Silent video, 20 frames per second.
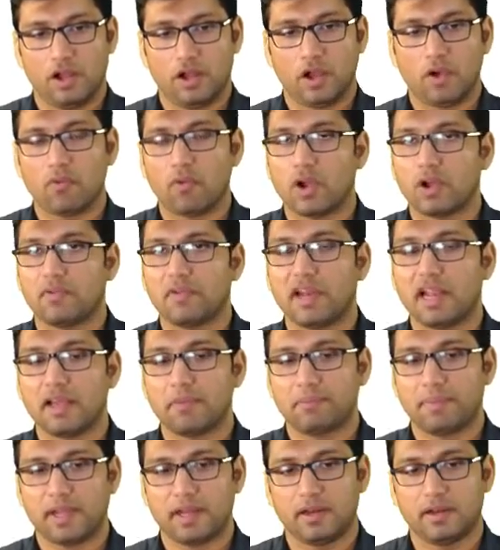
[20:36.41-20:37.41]
Now what will
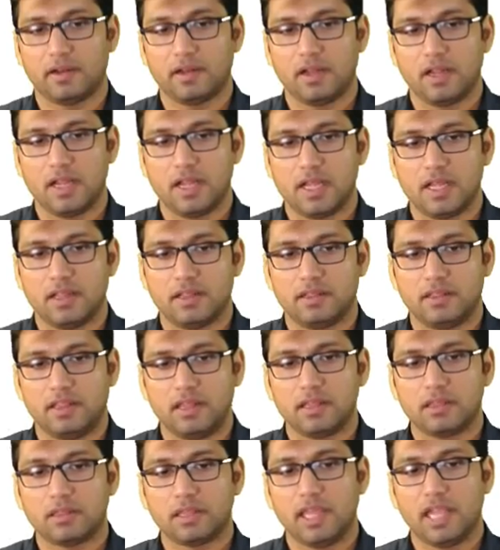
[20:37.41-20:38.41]
happen?
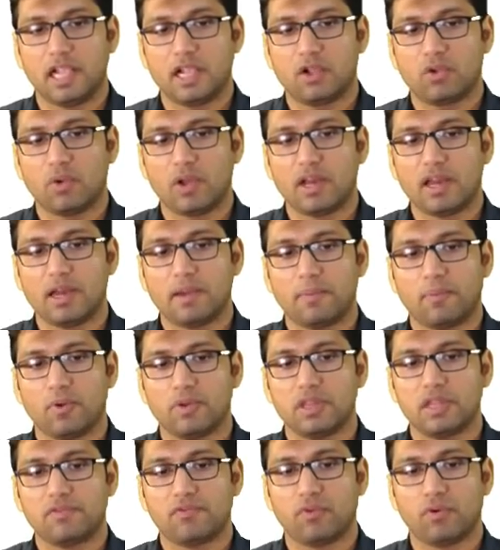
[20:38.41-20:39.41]
These equal and
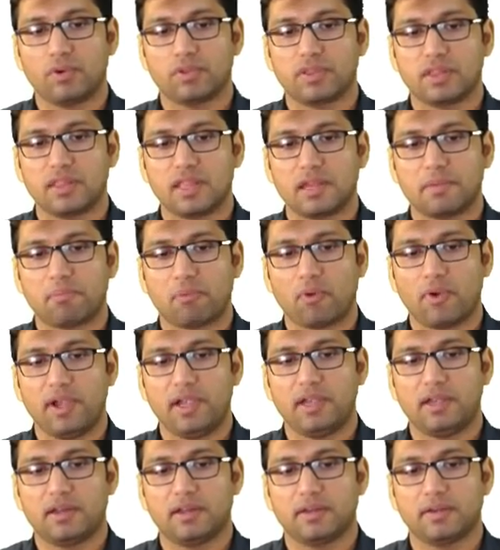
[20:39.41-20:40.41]
opposite forces at
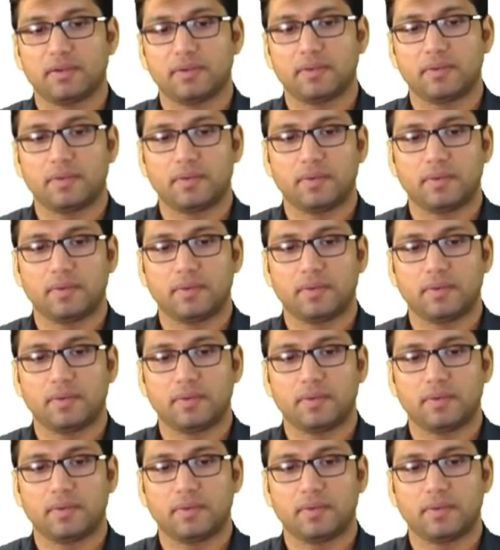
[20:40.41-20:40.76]
point